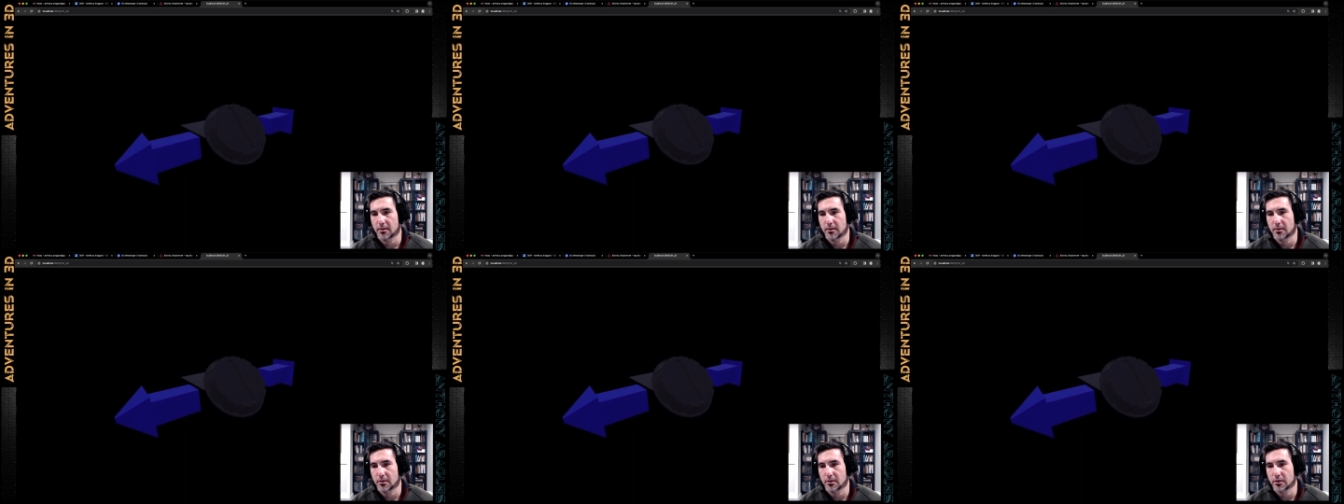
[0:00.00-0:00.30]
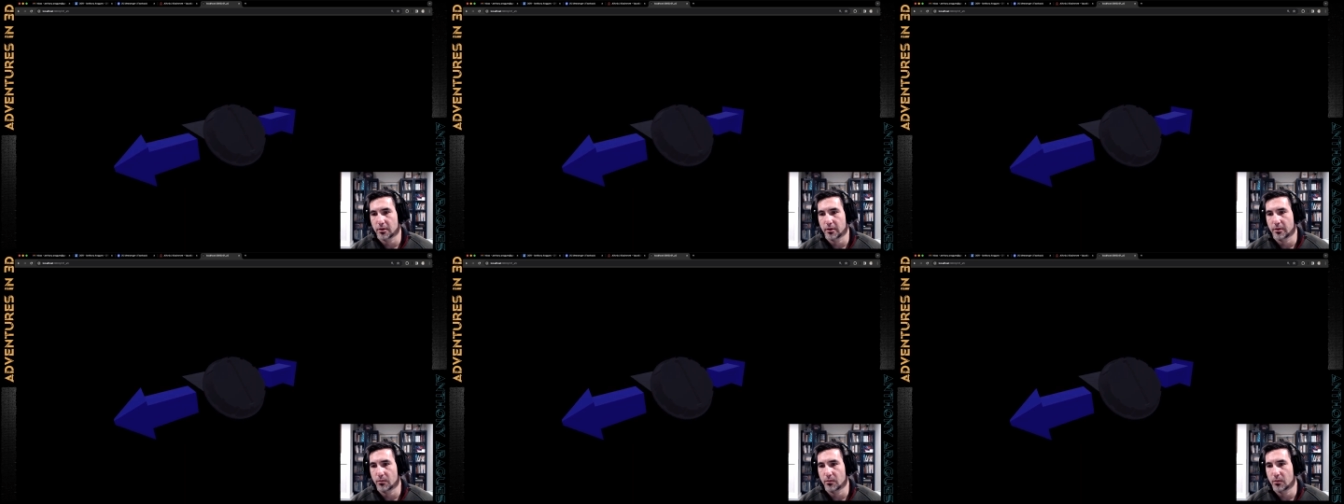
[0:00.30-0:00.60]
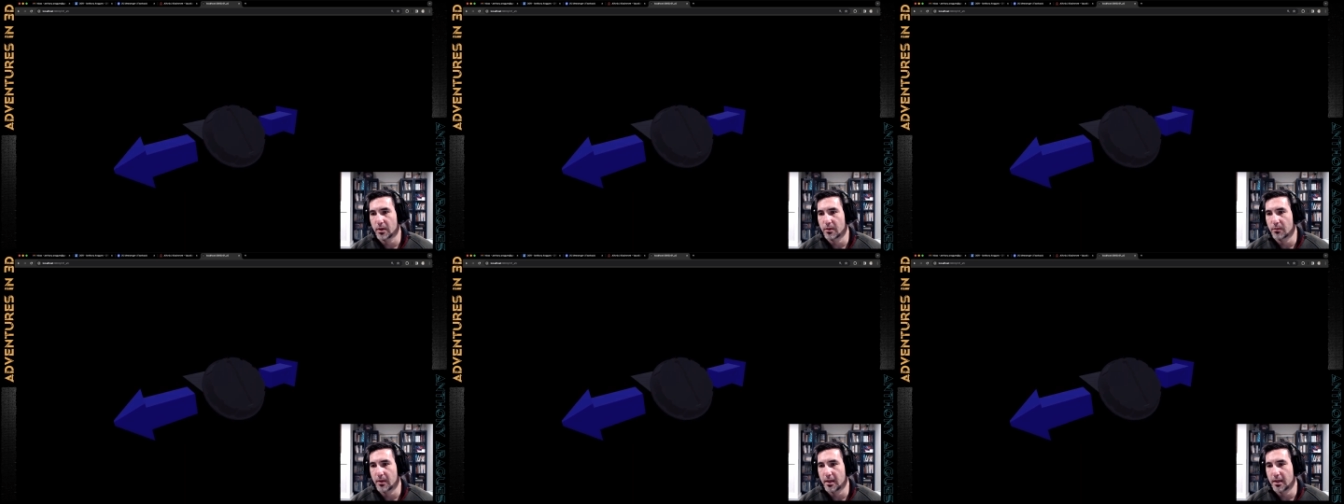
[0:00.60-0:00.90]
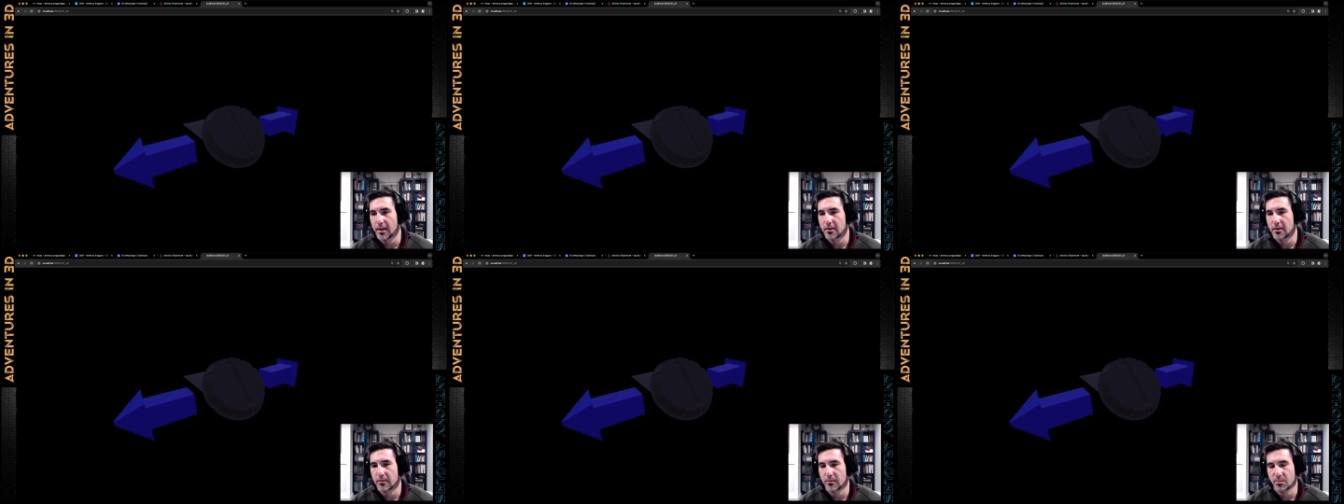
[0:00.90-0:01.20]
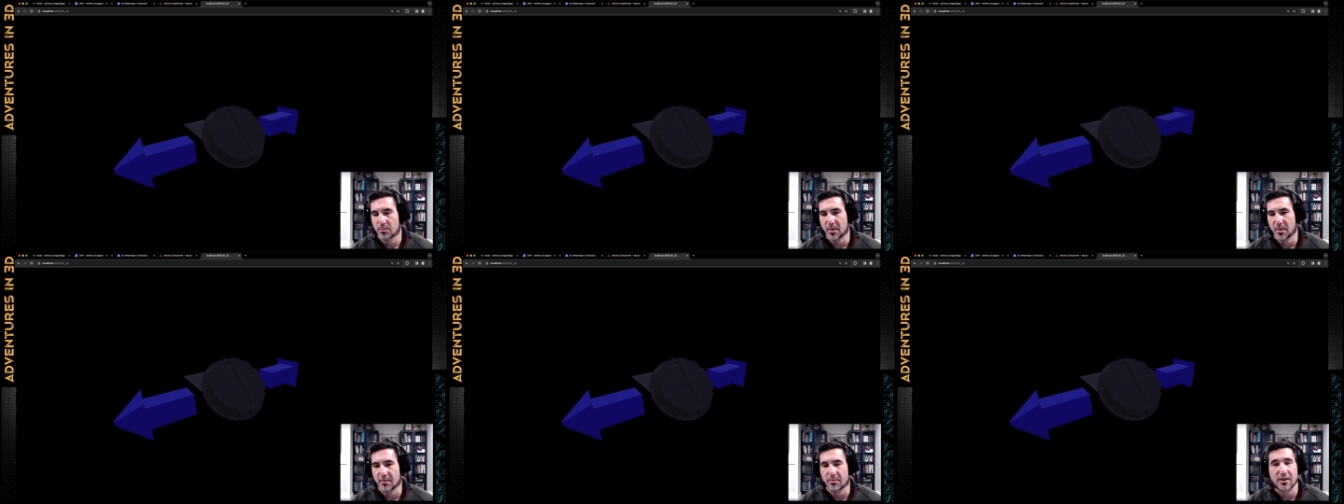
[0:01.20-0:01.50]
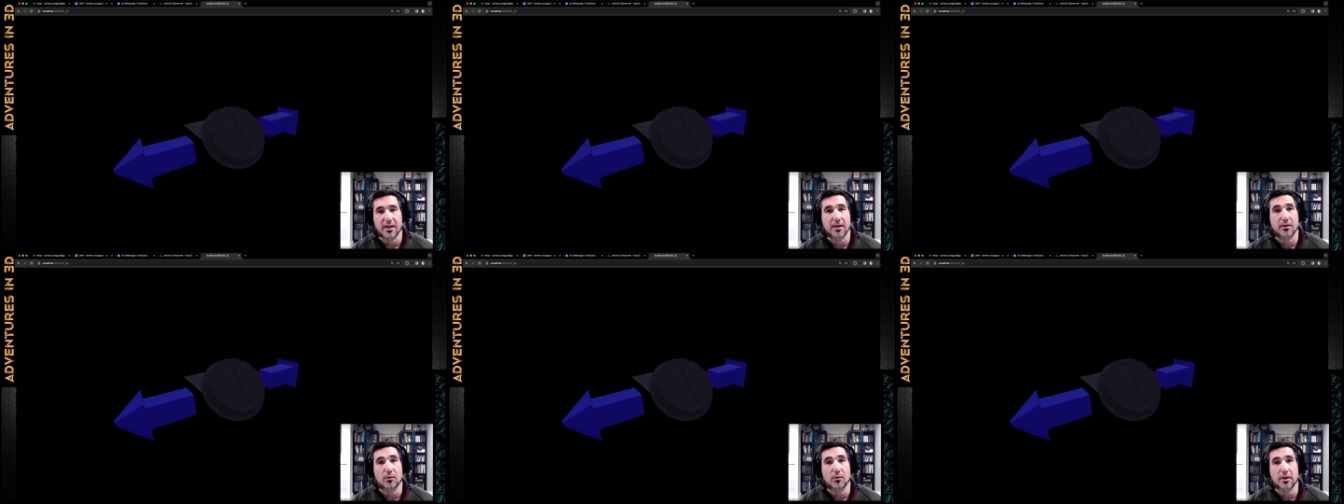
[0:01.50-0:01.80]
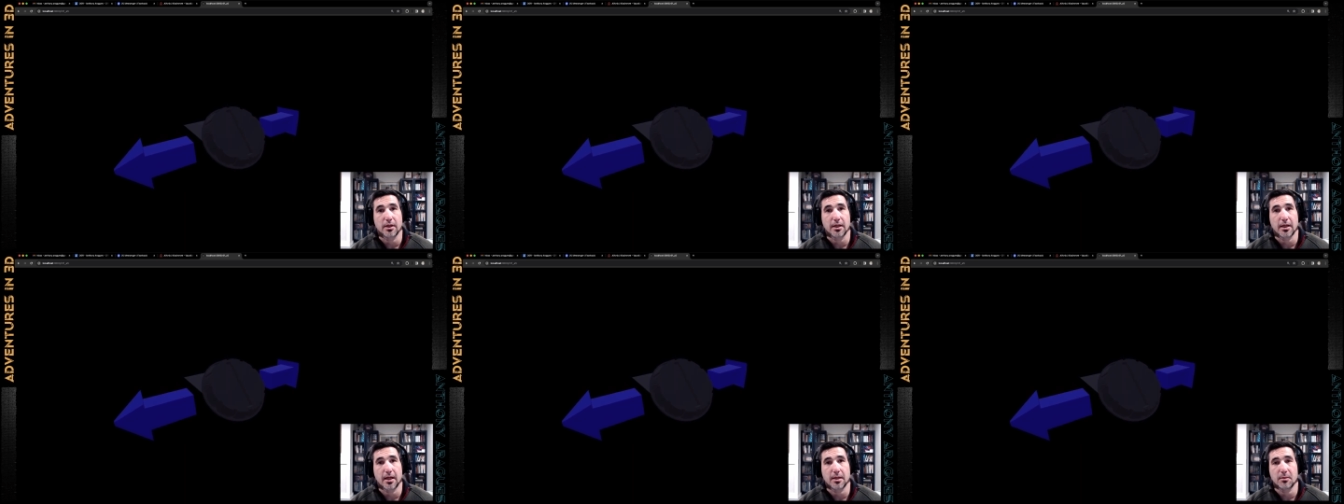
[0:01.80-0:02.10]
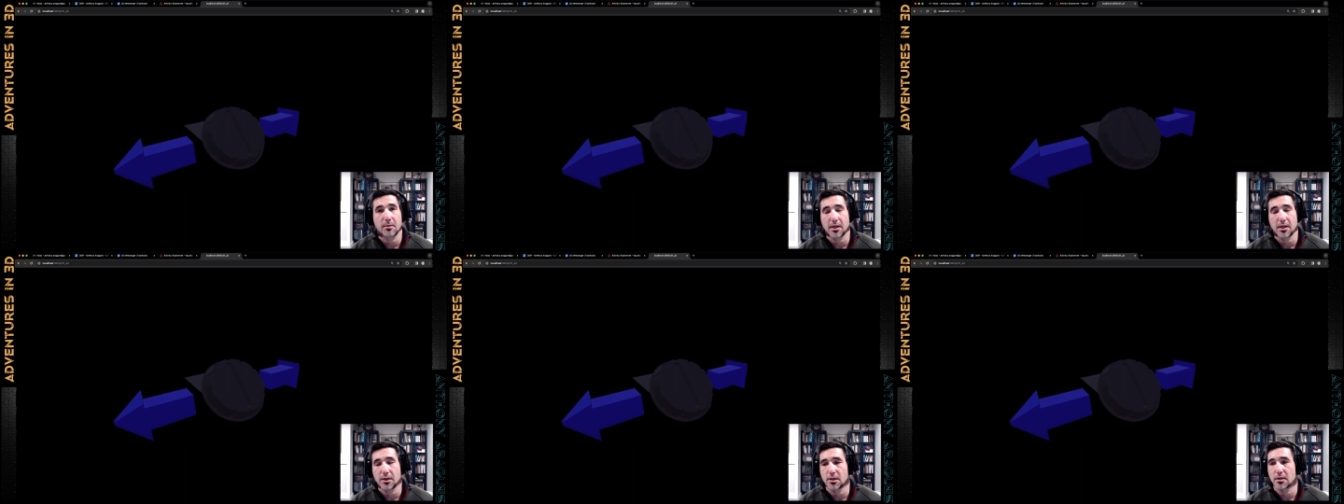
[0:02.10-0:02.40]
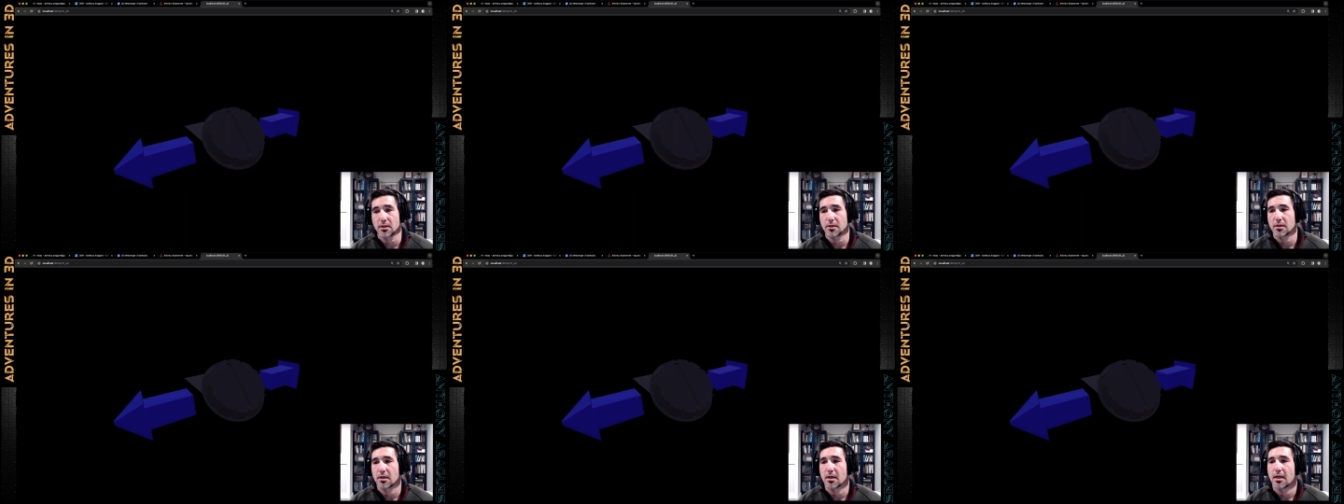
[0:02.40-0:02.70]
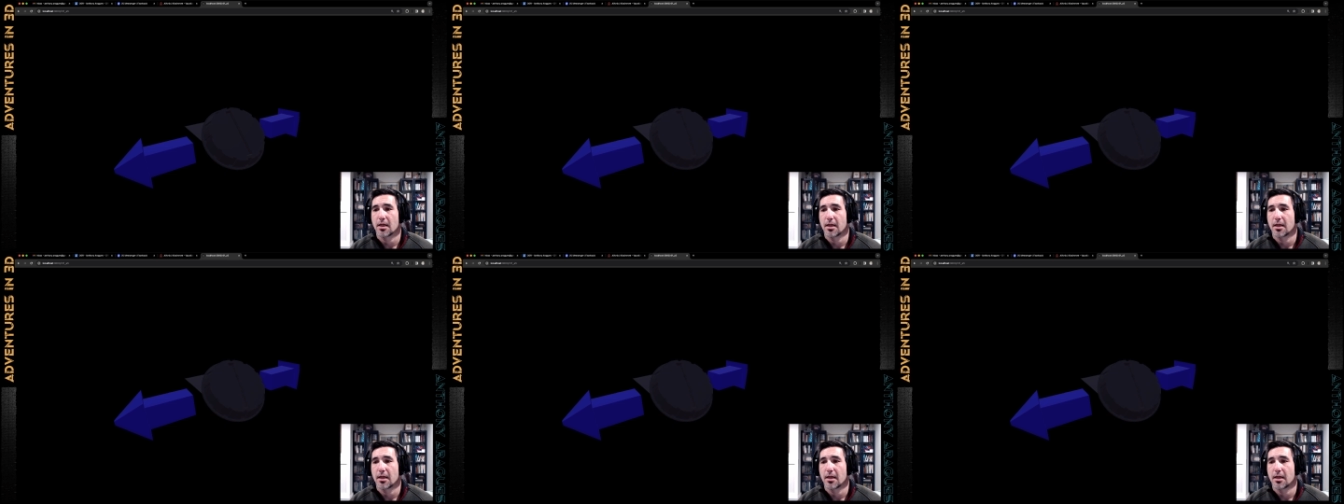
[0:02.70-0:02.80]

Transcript: turn one way by playing one of the animations,